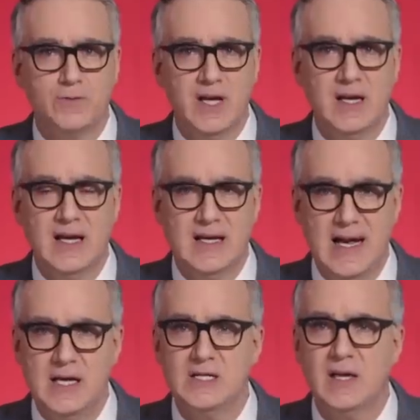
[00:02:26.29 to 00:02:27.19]
Flynn
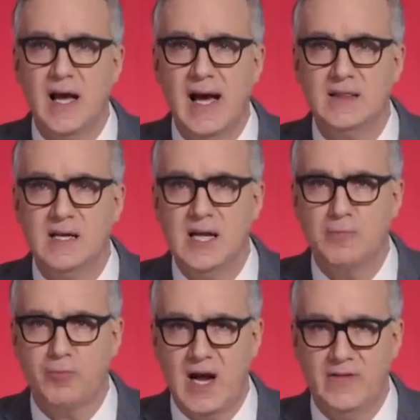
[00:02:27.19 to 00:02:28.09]
again denied that he
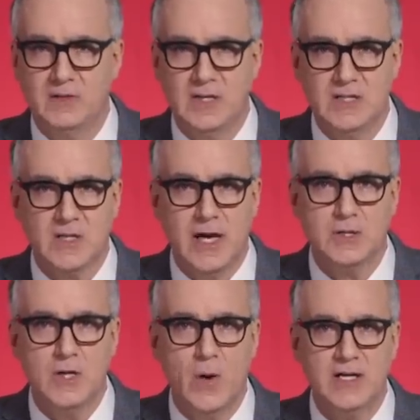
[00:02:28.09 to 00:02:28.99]
had privately
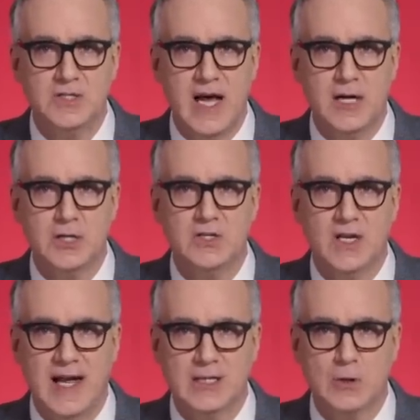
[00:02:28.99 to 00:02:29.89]
discussed U.S. sanctions
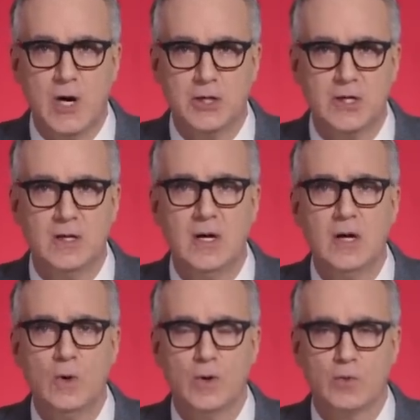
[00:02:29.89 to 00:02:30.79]
against Russia
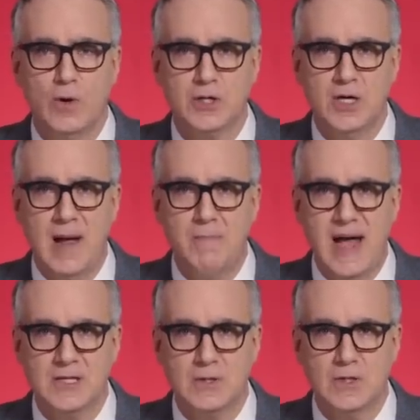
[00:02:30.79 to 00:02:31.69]
with Russian
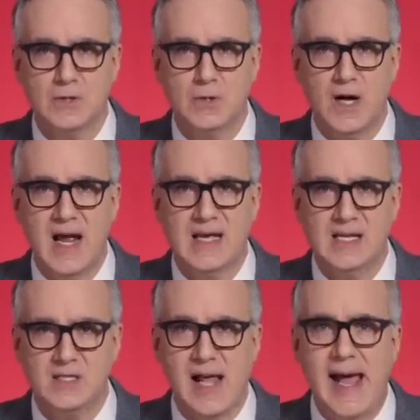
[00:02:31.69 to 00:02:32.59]
Ambassador Sergei
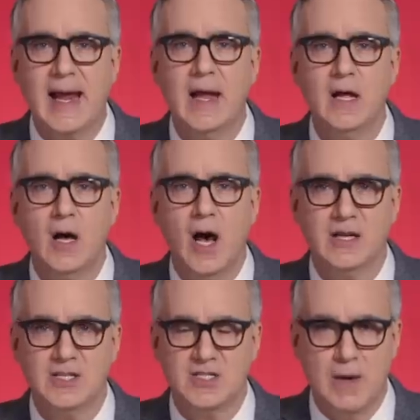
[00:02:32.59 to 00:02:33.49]
Kislyak
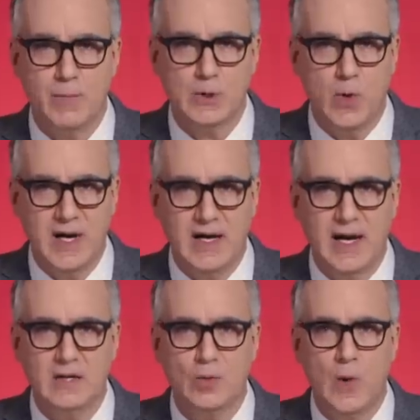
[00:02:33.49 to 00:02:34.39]
on December
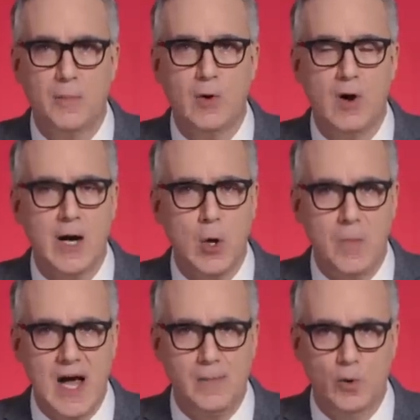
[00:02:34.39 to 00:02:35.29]
29th while Barack
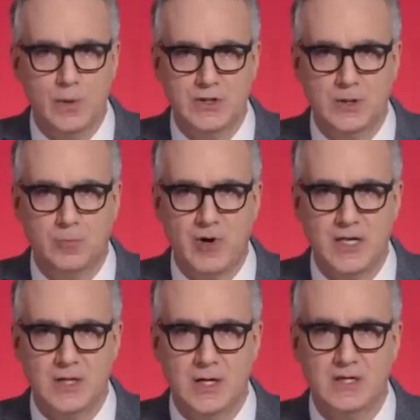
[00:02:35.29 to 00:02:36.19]
Obama was still
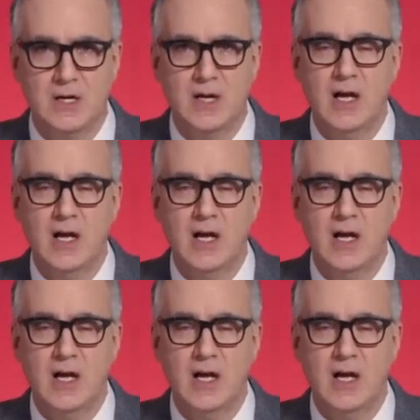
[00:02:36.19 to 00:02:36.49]
president.